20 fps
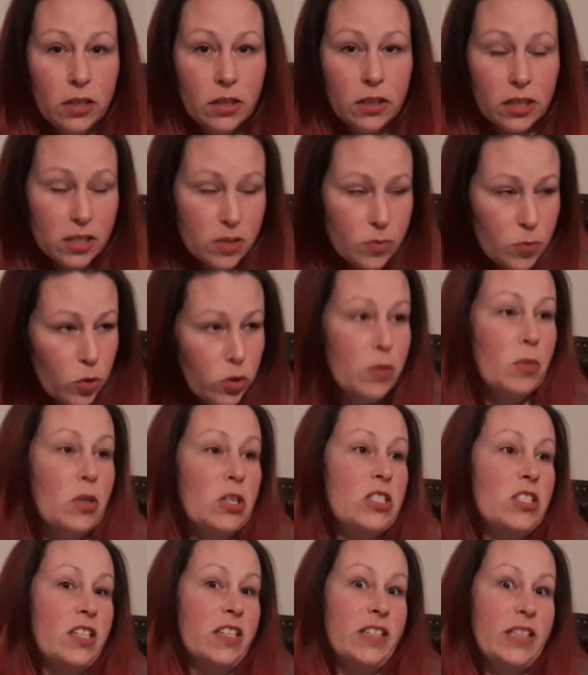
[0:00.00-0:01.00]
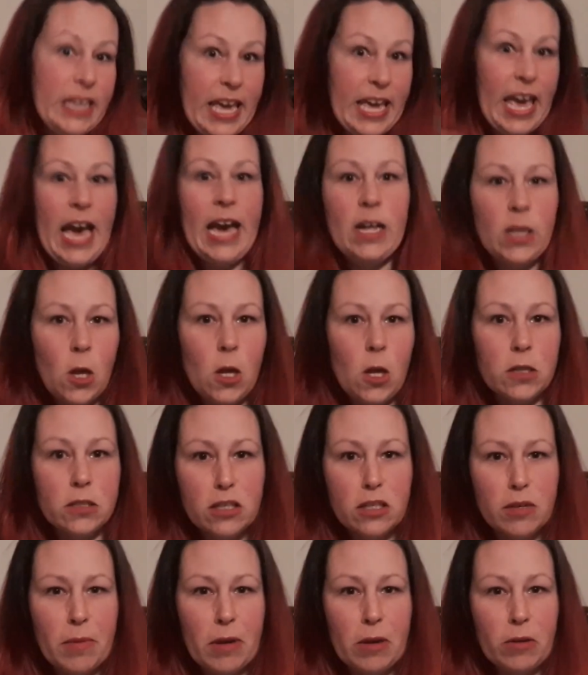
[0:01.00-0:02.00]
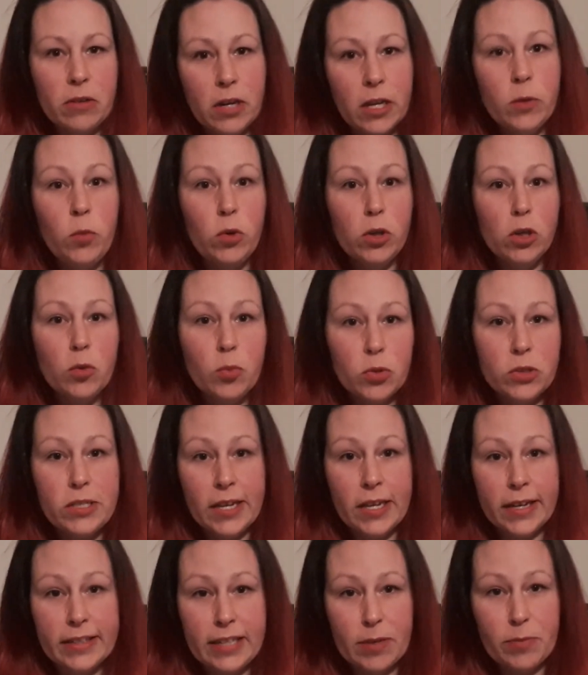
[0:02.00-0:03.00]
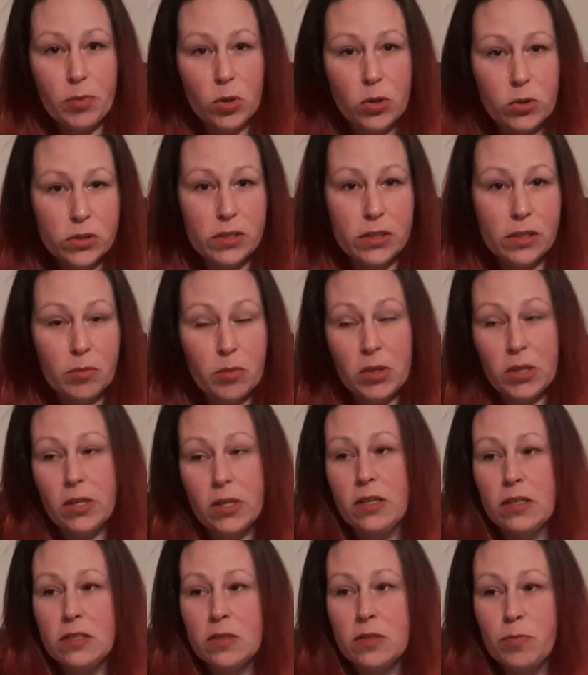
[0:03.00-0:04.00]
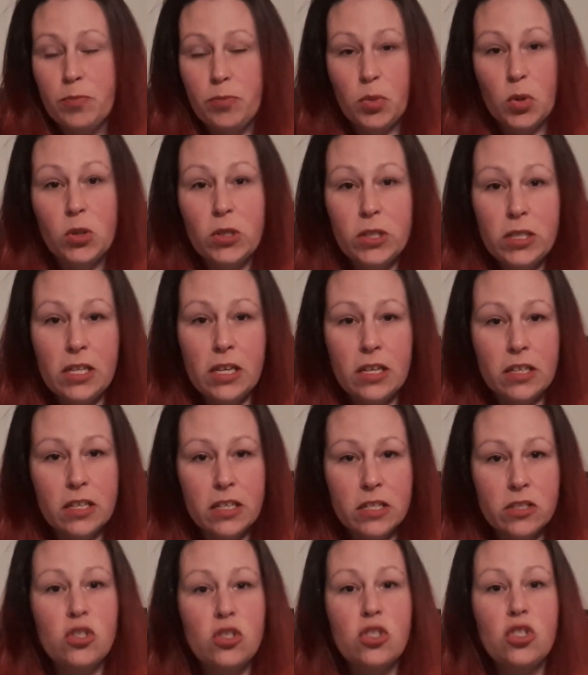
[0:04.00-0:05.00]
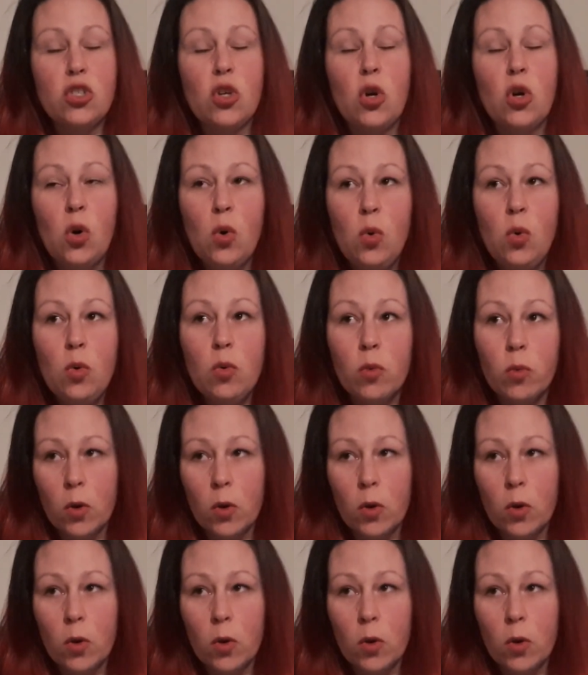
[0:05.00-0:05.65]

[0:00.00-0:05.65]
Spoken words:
it's pretty much like the cat claws come out, and I will protect that person, because bullying is so